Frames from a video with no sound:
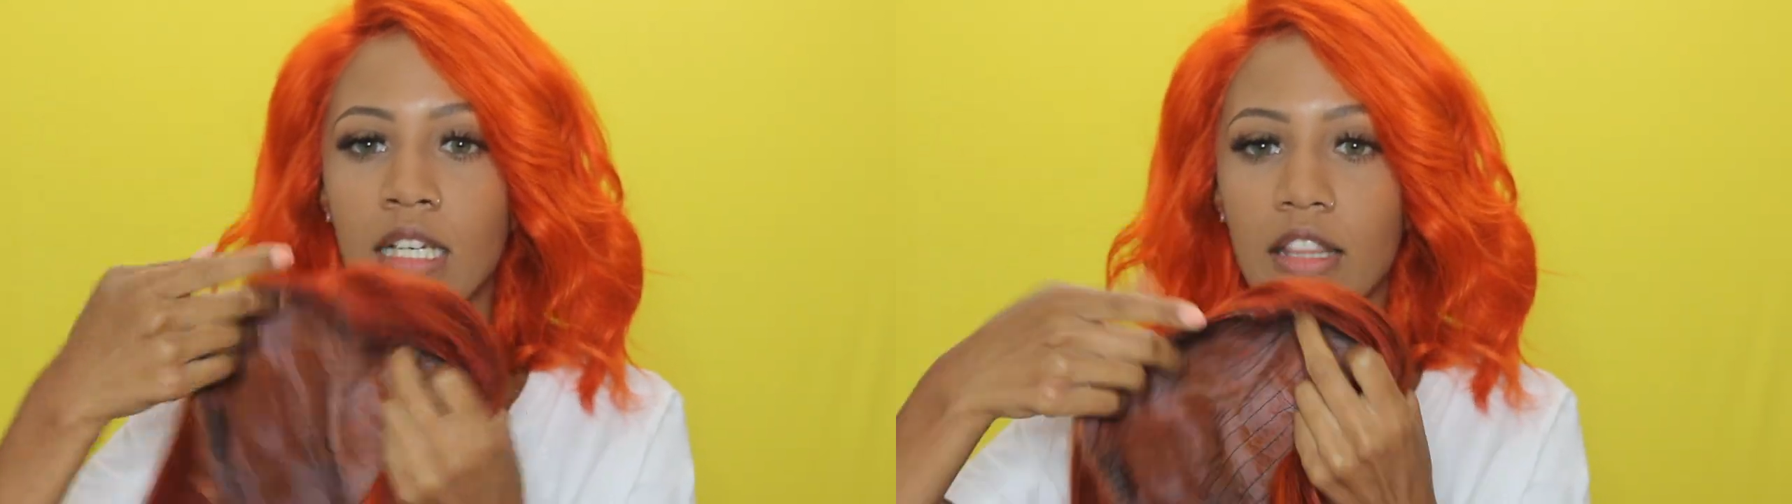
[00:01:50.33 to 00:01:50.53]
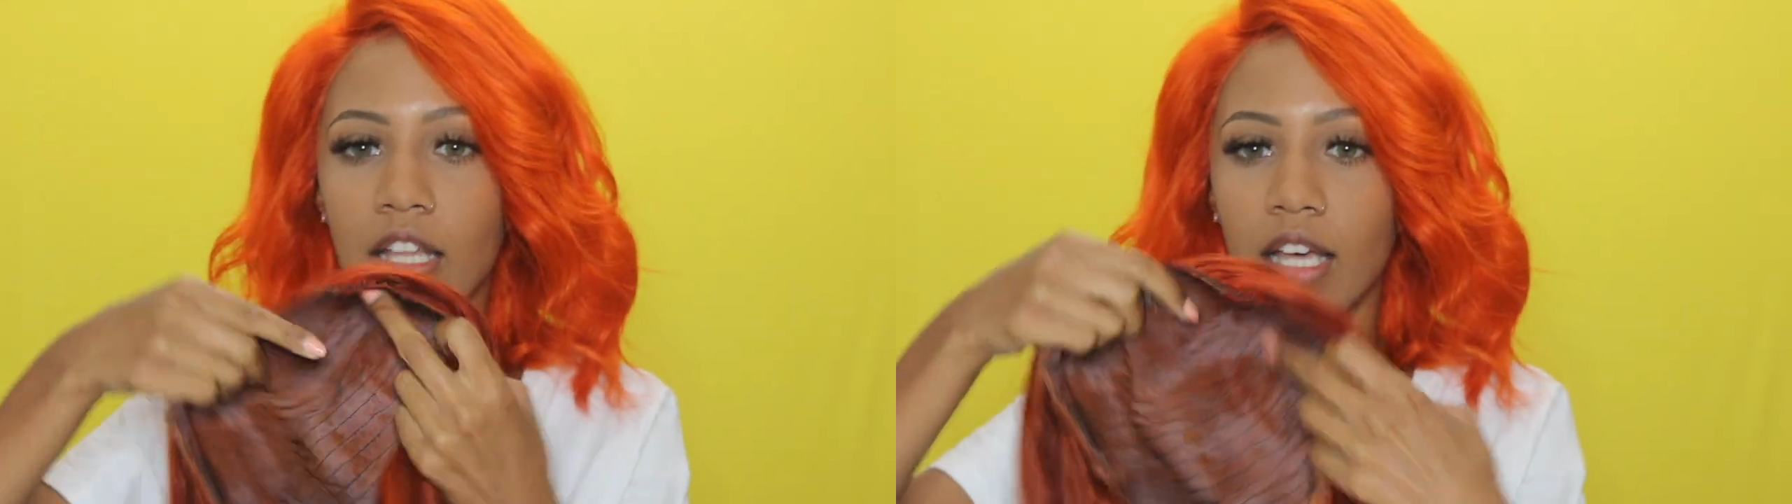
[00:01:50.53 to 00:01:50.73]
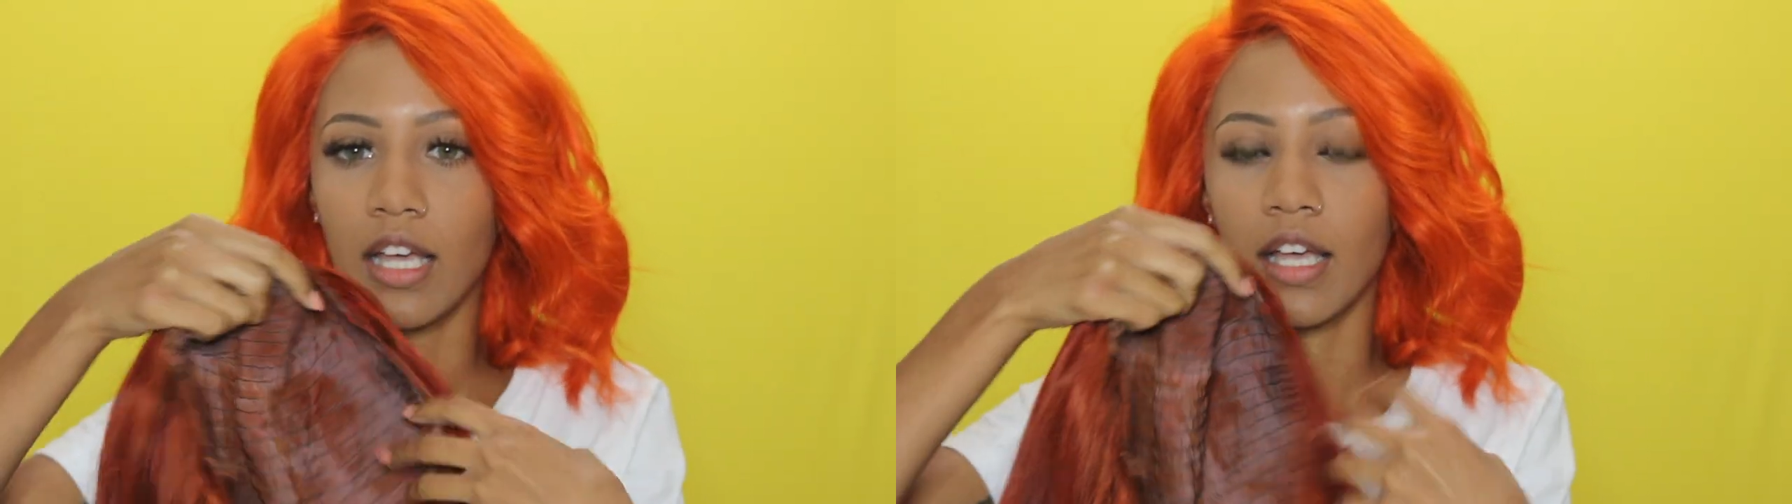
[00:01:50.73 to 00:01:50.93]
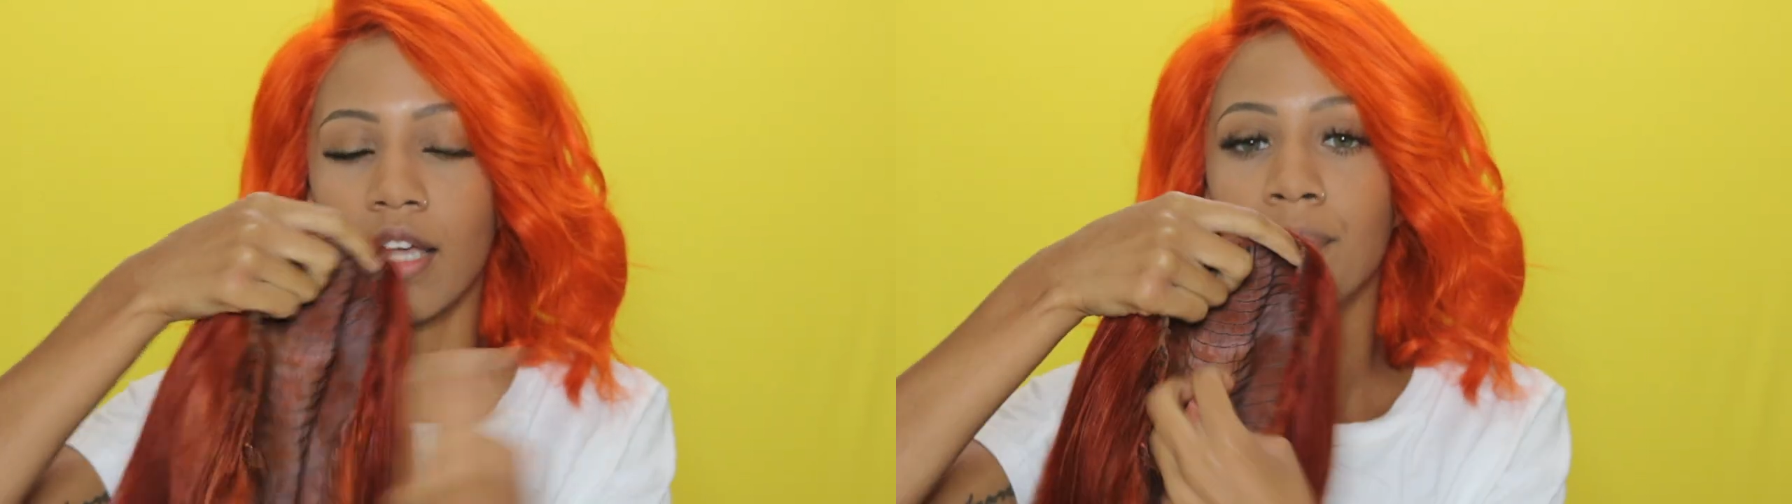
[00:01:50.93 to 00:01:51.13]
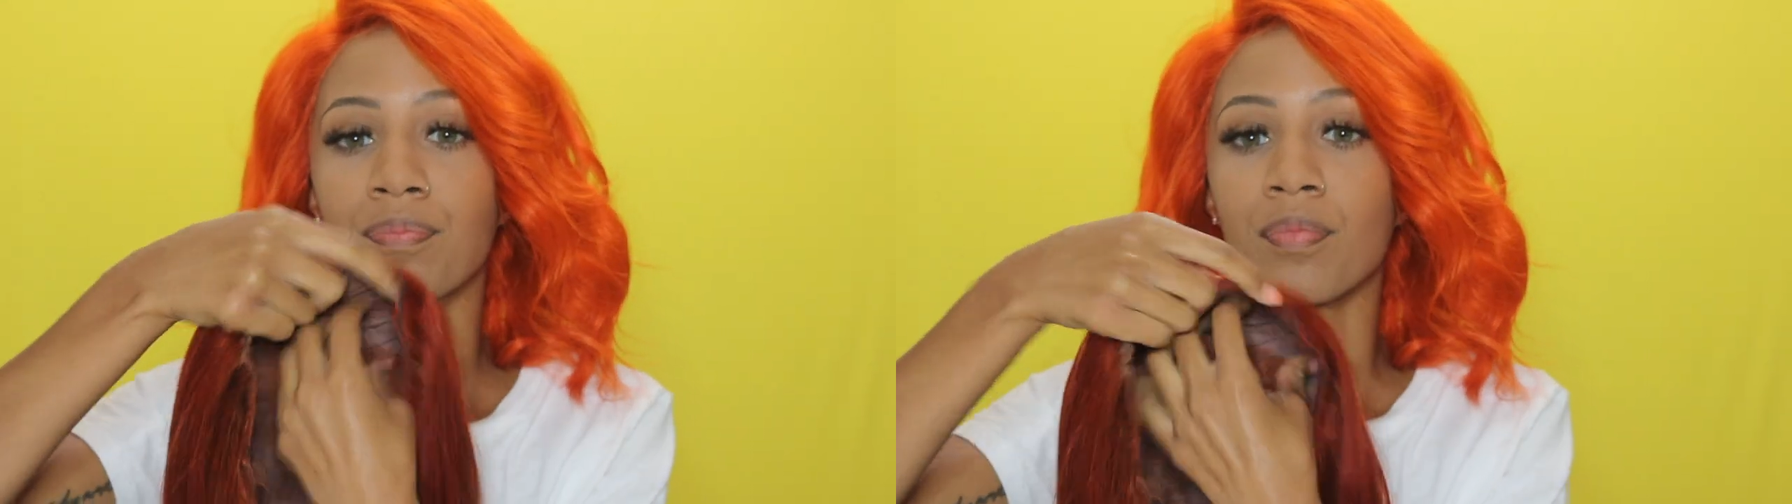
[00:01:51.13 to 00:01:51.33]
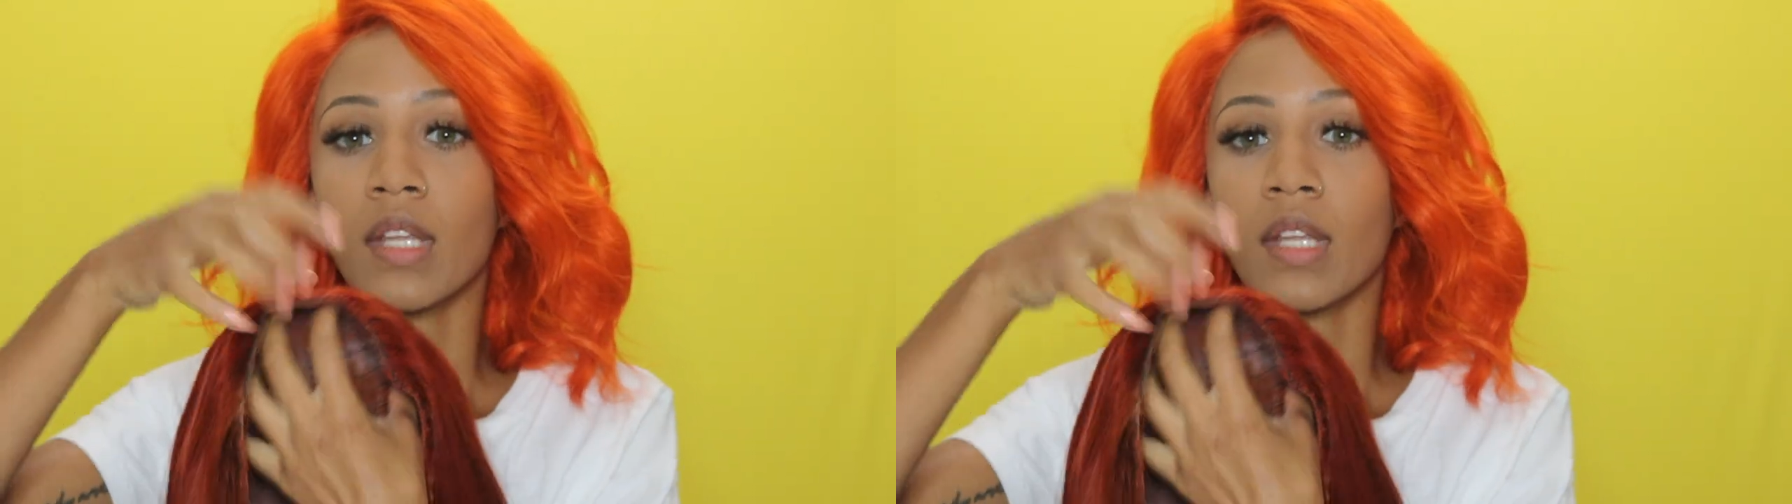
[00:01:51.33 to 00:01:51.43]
the